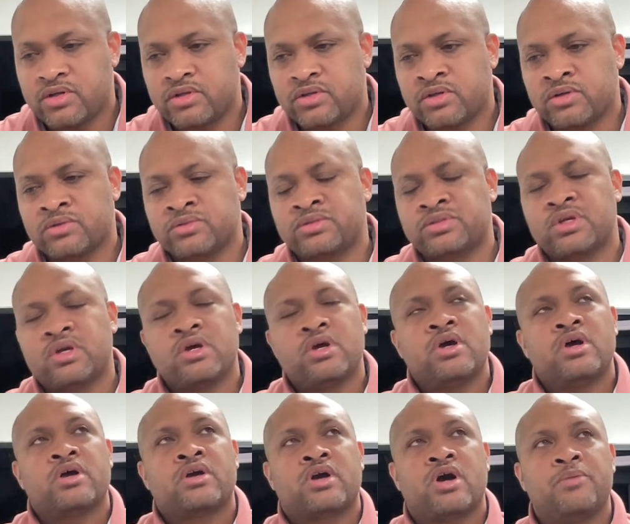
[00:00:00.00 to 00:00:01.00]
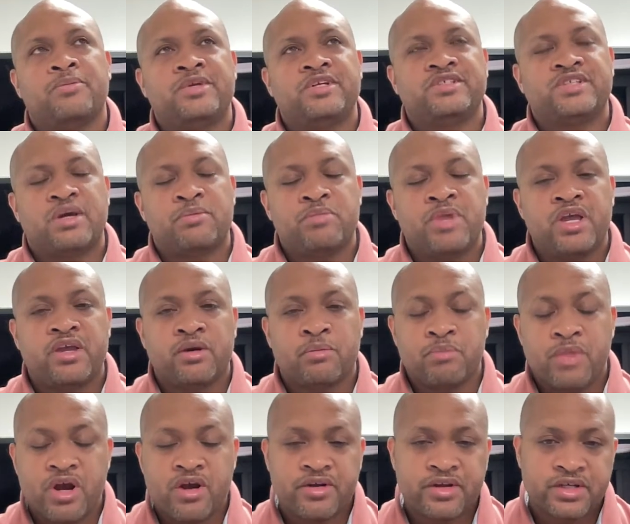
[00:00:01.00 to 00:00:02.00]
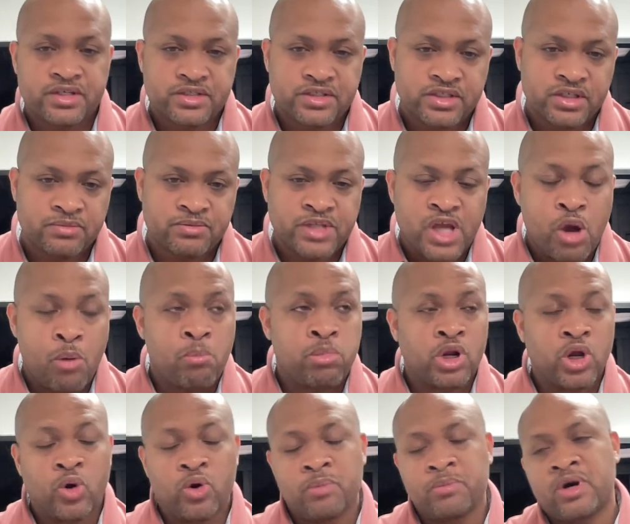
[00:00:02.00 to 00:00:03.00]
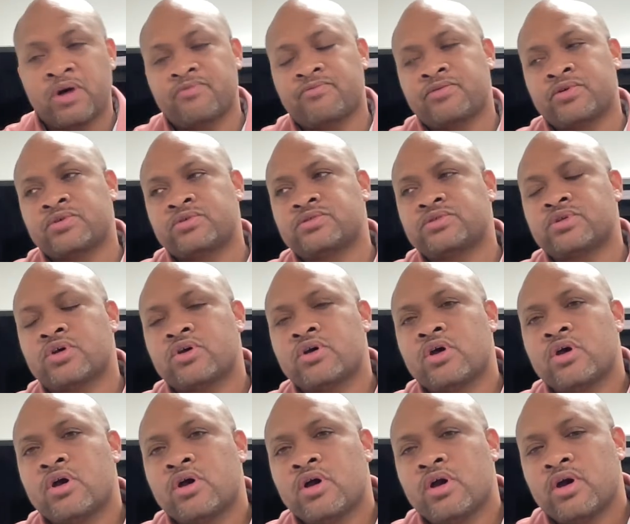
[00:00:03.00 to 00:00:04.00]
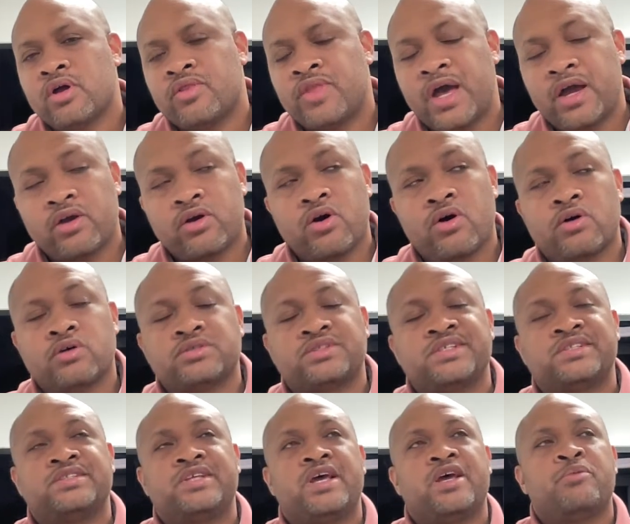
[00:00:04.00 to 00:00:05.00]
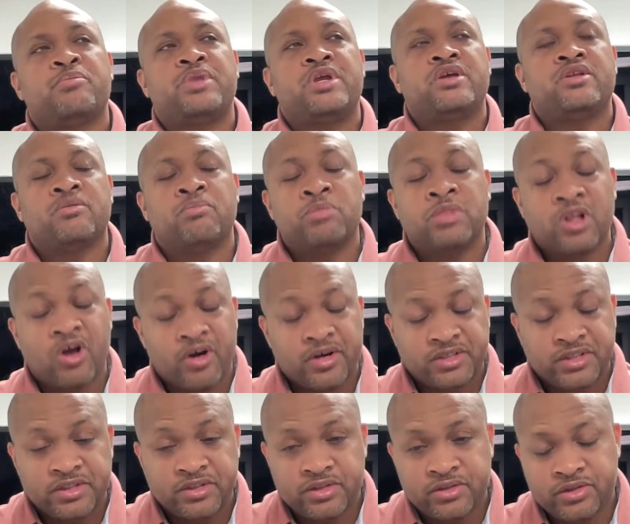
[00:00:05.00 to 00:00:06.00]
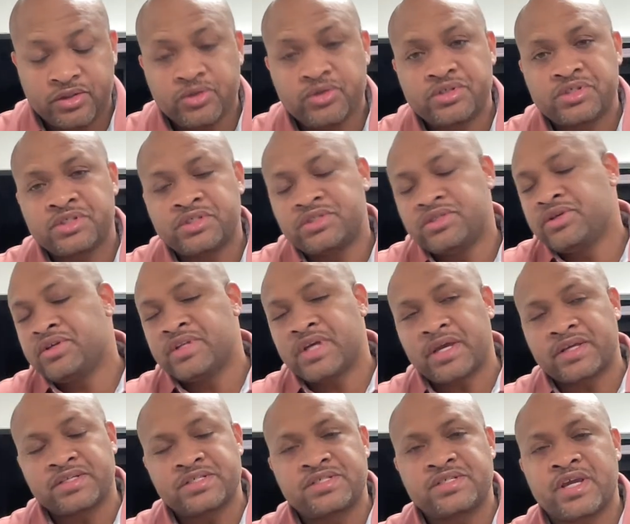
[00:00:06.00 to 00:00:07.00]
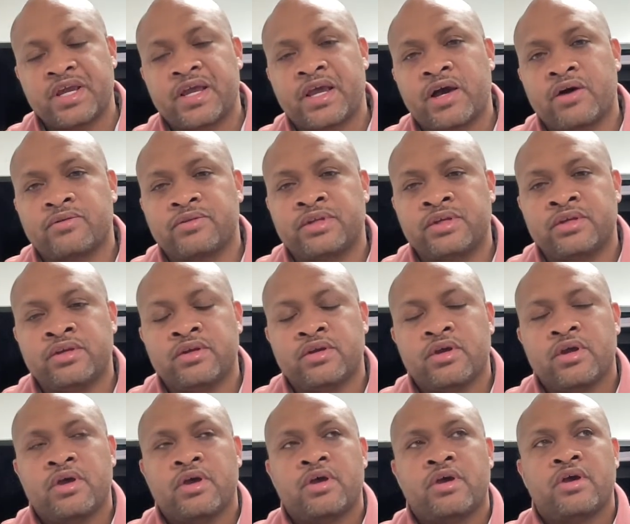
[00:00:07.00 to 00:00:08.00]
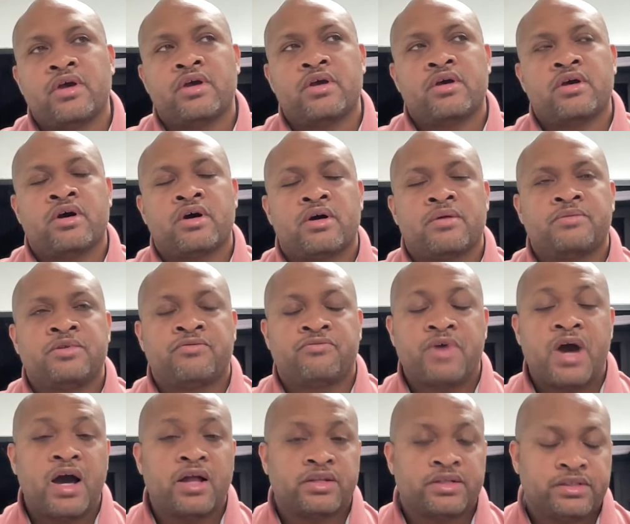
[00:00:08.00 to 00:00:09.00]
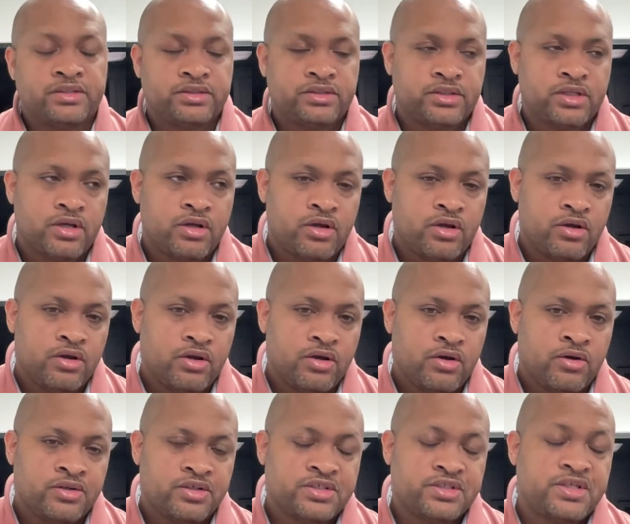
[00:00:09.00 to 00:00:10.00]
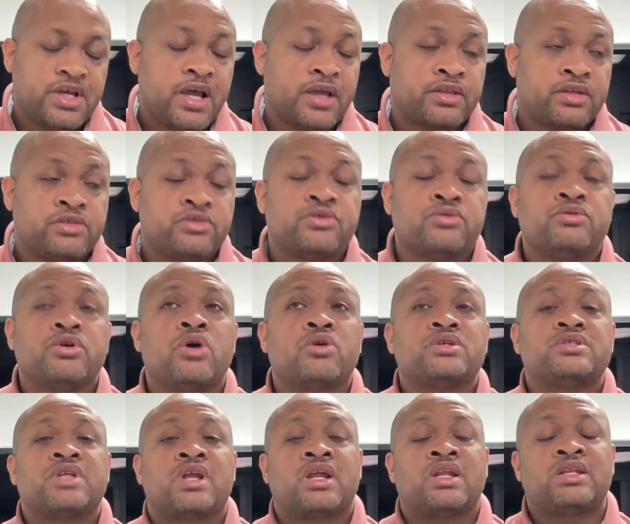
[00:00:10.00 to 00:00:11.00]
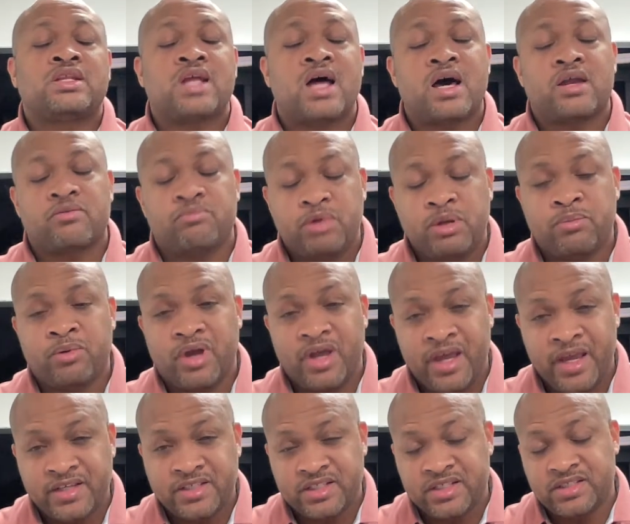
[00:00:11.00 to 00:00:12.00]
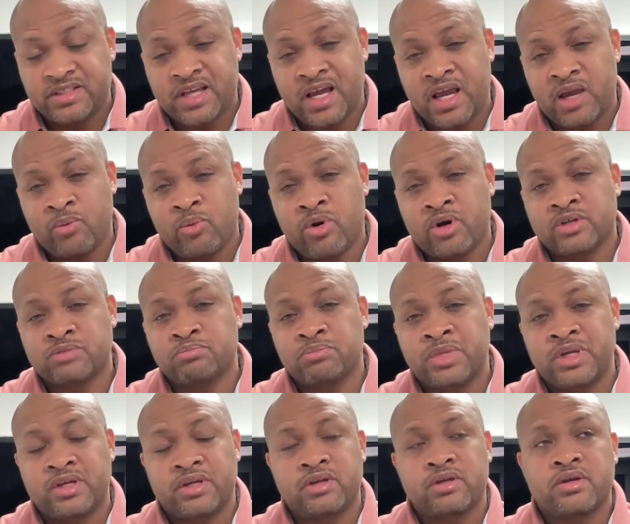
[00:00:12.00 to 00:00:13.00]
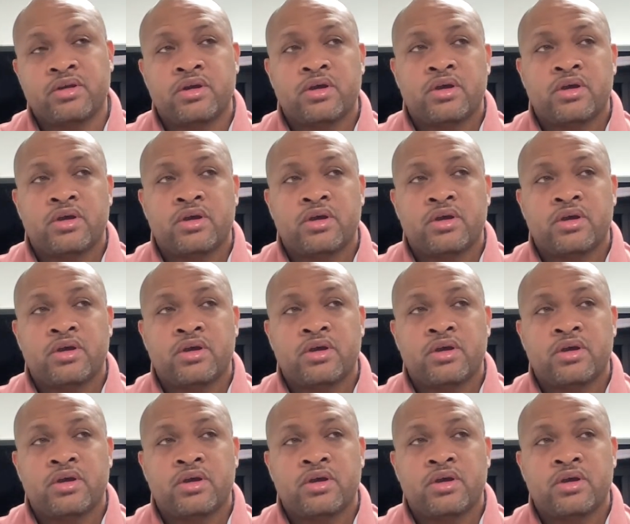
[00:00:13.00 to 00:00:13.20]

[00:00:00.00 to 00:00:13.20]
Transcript: those companies that make American chips, they'll blow them up first. That caused the stampede of large institutions. You can actually check out the filings on the SEC that you'll notice that a lot of people exited Taiwan big